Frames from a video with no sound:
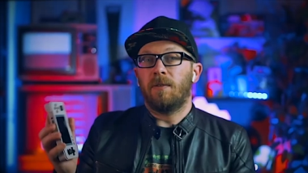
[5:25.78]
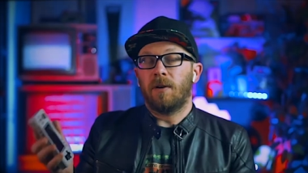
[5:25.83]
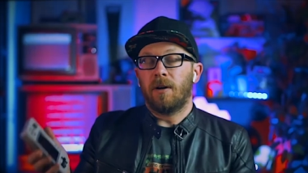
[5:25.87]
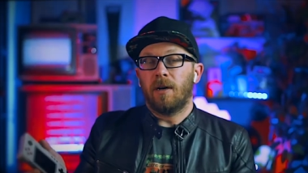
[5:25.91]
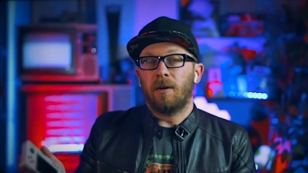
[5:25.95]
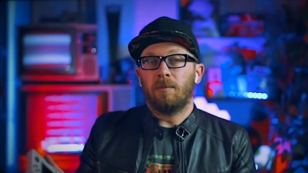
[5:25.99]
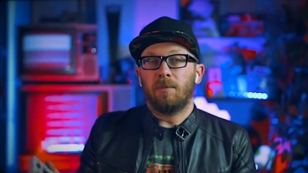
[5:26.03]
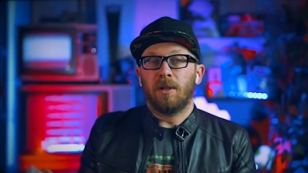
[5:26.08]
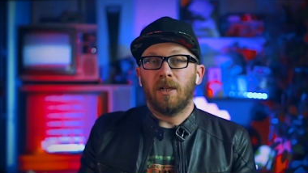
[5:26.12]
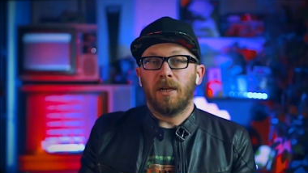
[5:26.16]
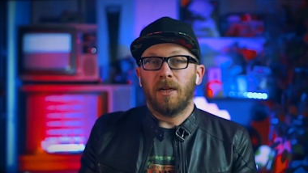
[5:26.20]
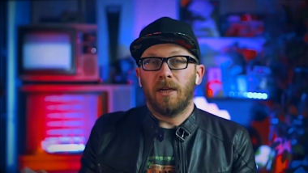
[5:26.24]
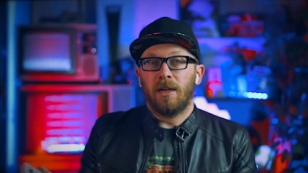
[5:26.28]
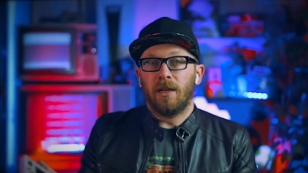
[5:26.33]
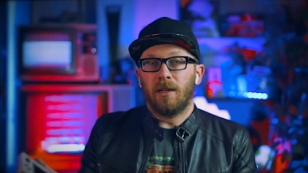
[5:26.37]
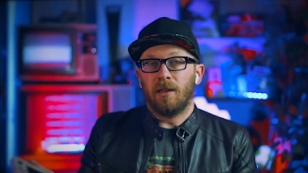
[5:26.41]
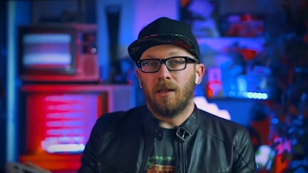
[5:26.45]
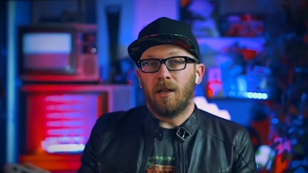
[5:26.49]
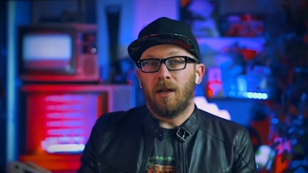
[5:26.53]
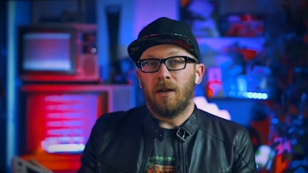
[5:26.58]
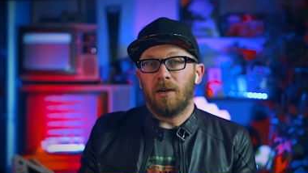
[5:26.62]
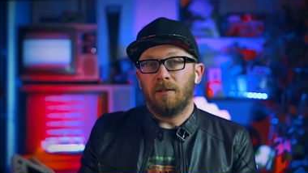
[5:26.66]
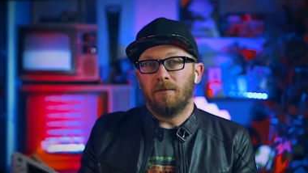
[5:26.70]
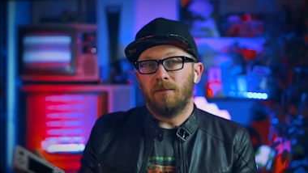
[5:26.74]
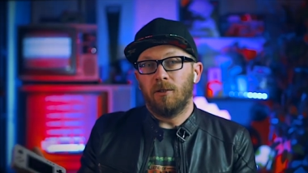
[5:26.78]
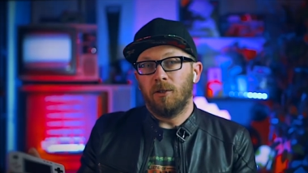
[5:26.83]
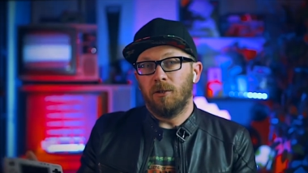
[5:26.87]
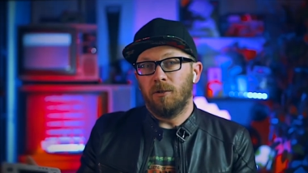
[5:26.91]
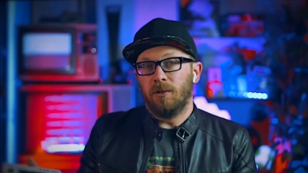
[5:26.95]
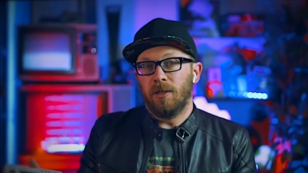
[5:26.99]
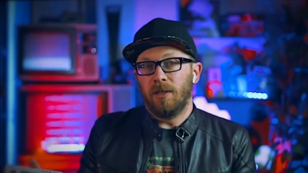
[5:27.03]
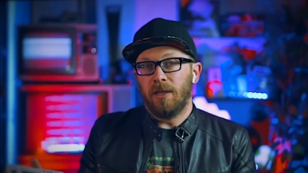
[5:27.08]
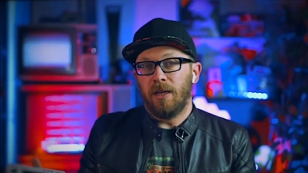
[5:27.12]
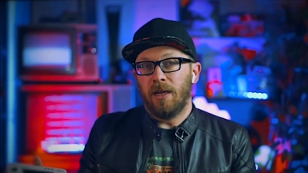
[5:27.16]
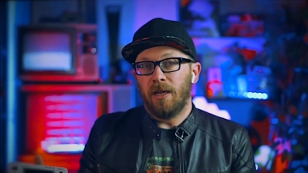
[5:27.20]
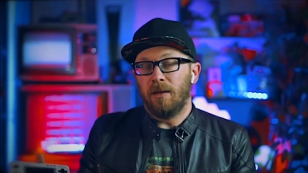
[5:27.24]
you're gonna play a lot of
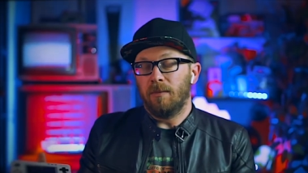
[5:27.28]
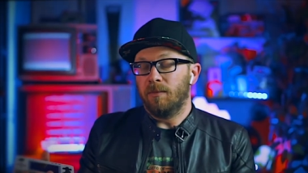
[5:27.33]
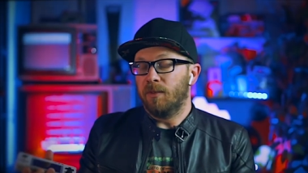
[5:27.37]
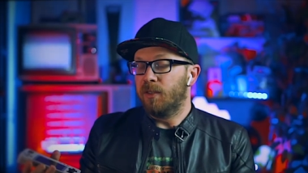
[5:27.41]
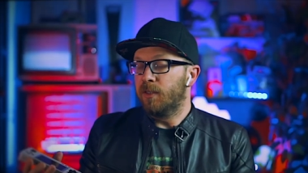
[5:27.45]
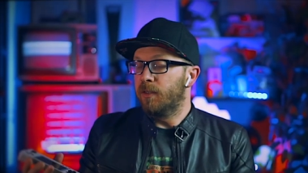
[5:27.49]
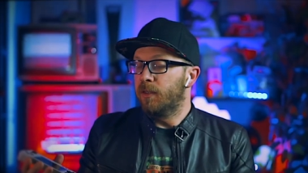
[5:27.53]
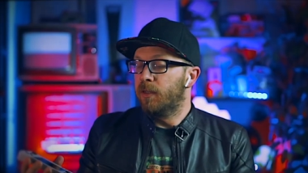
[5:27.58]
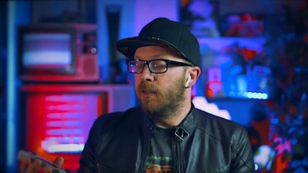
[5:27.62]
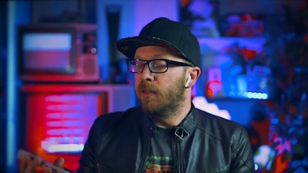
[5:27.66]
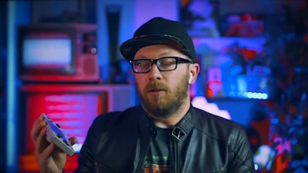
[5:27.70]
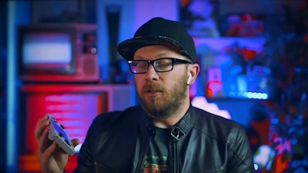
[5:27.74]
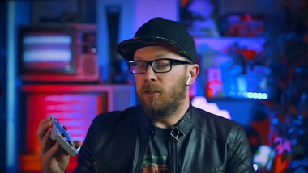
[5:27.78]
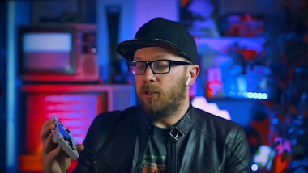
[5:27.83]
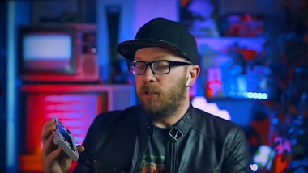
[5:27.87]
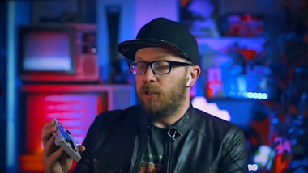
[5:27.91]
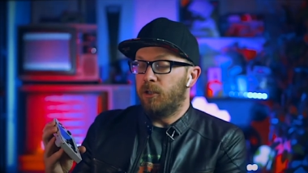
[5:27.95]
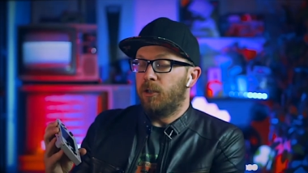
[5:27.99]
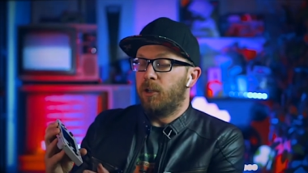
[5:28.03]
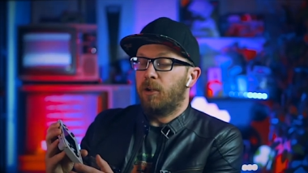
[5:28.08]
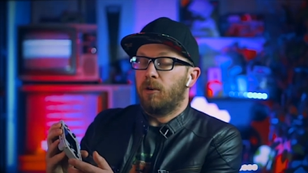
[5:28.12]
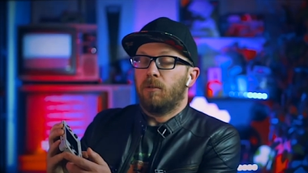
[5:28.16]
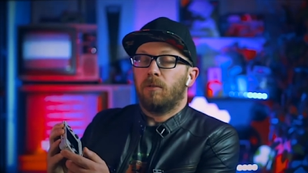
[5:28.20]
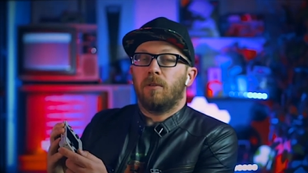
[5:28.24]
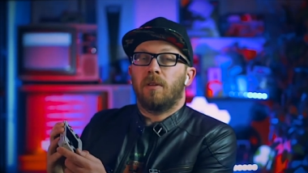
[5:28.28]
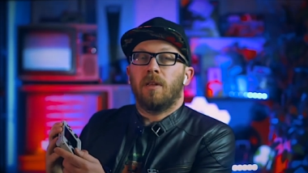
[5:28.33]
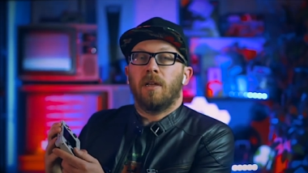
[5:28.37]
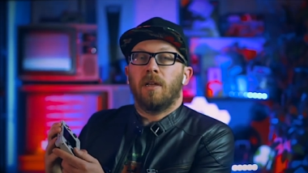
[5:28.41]
2D games, you should note